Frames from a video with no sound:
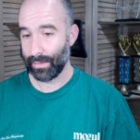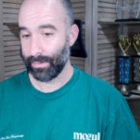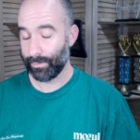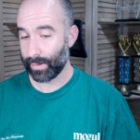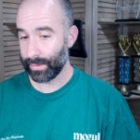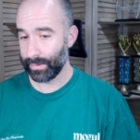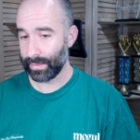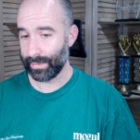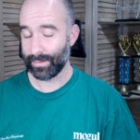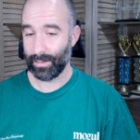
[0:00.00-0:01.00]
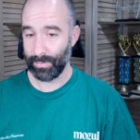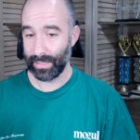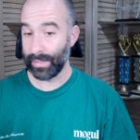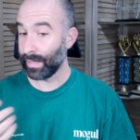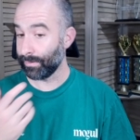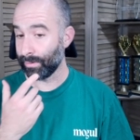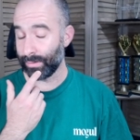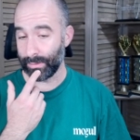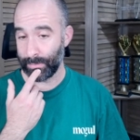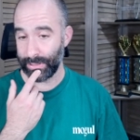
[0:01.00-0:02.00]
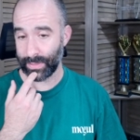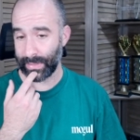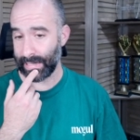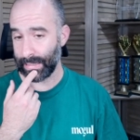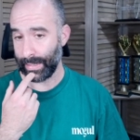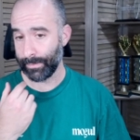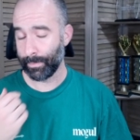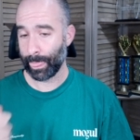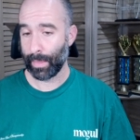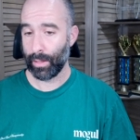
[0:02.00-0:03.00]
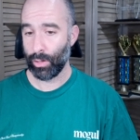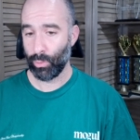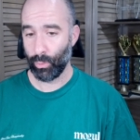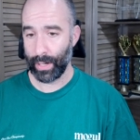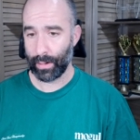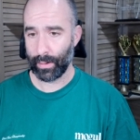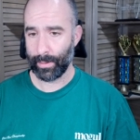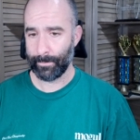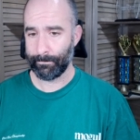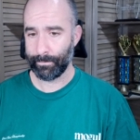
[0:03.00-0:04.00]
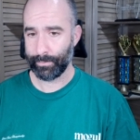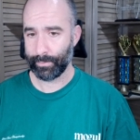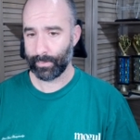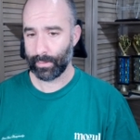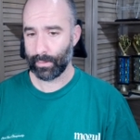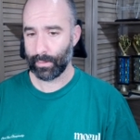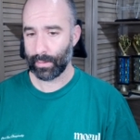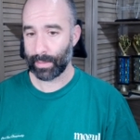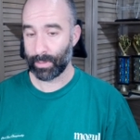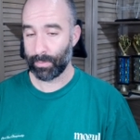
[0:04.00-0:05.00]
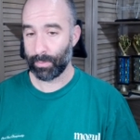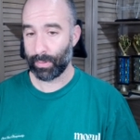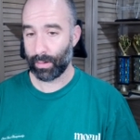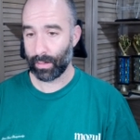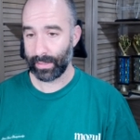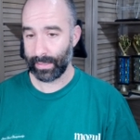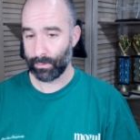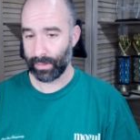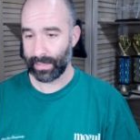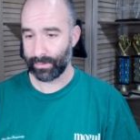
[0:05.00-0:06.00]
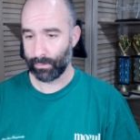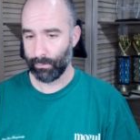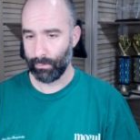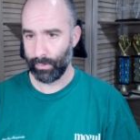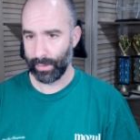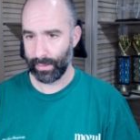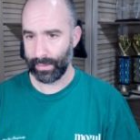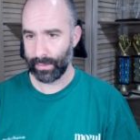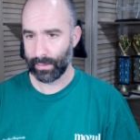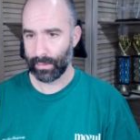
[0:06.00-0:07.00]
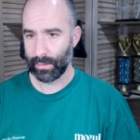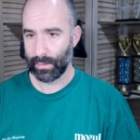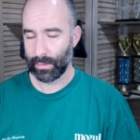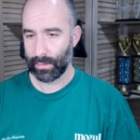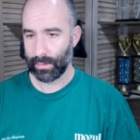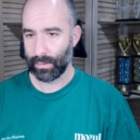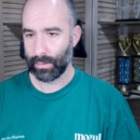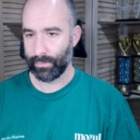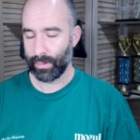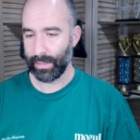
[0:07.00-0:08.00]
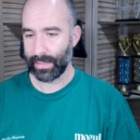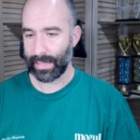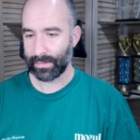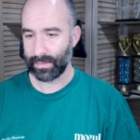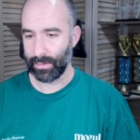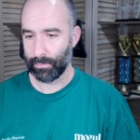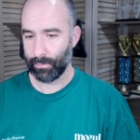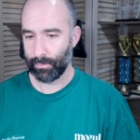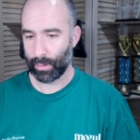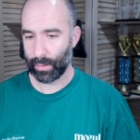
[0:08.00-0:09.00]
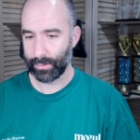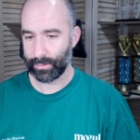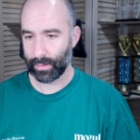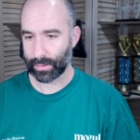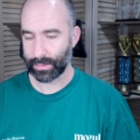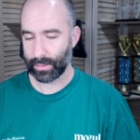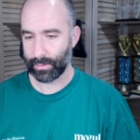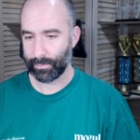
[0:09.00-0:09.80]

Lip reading: Finally, it's going to be a knight versus bishop endgame where I'm up a pawn and white has a really very nasty pawn structure.